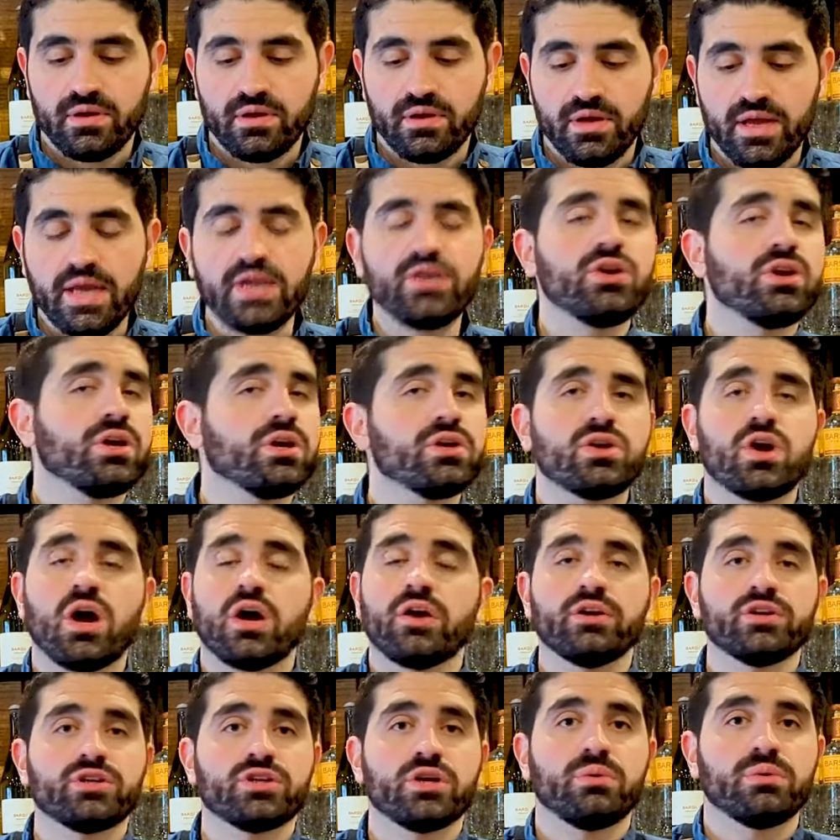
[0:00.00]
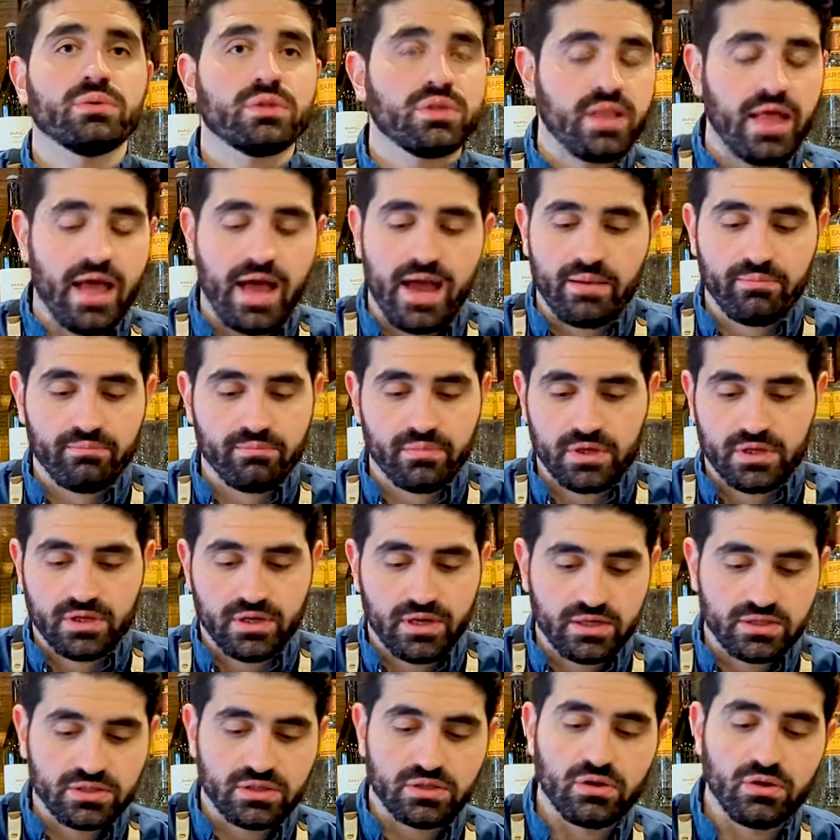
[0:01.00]
And you could garnish it with lime, a
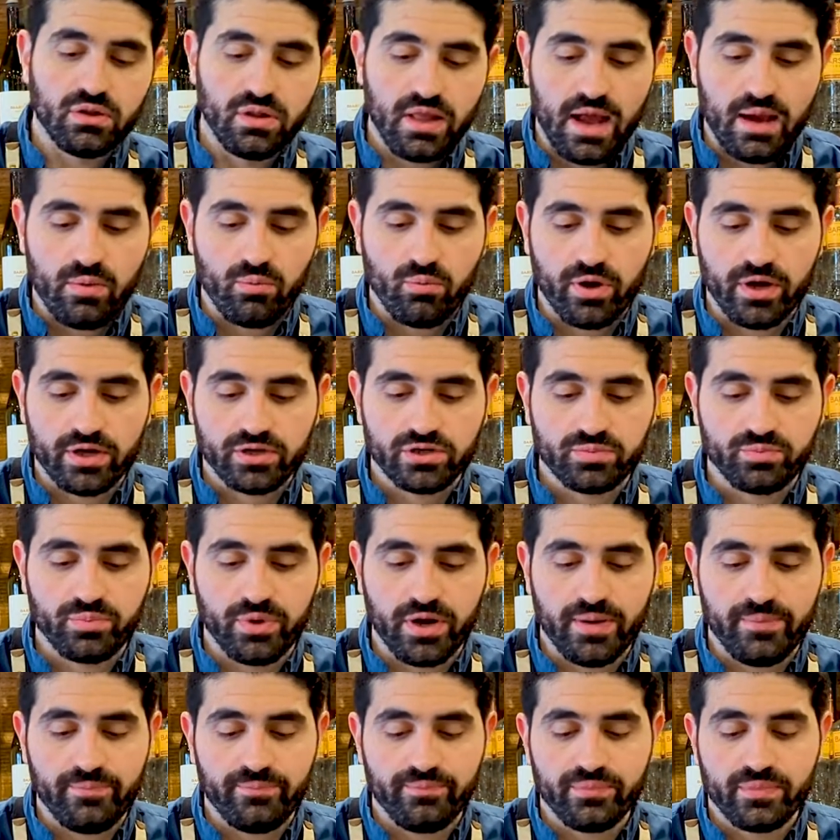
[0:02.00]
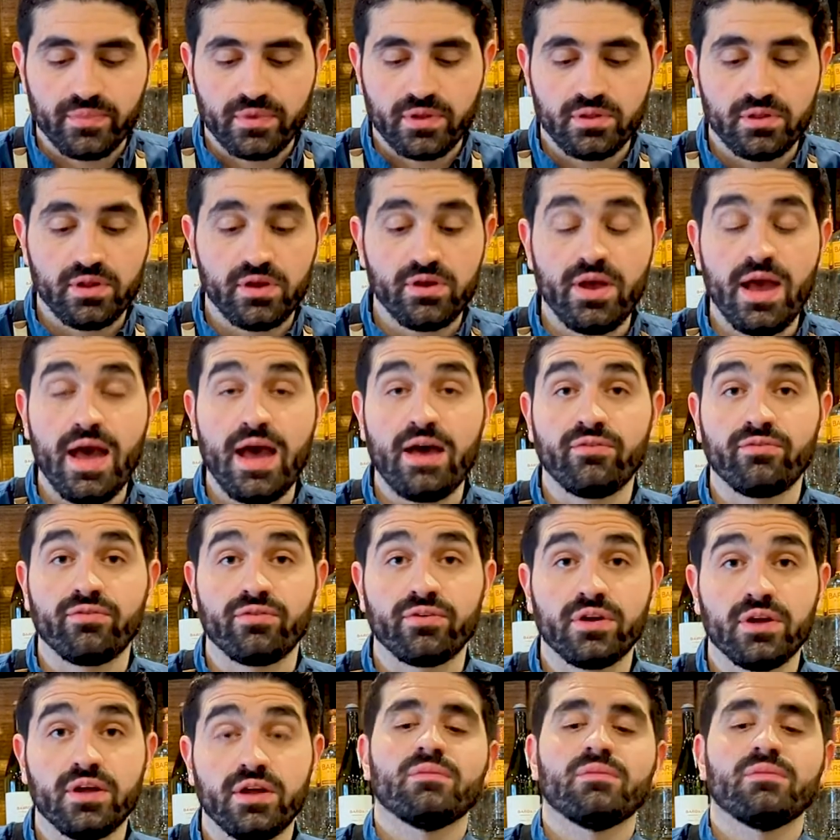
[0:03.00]
nice little lime wedge, but there you have